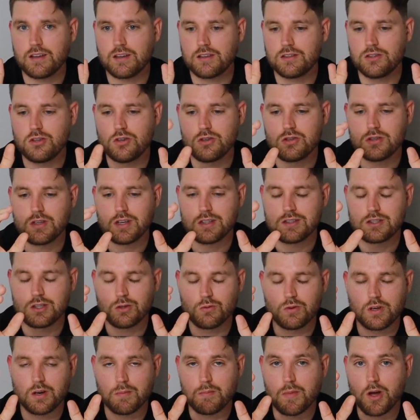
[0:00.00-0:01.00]
you
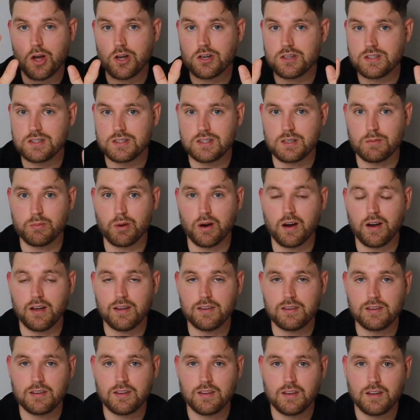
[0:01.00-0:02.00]
do an emergency
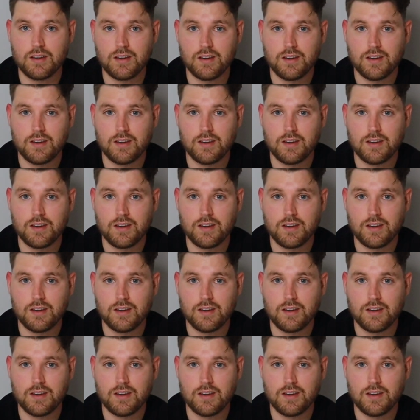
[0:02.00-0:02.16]
brake,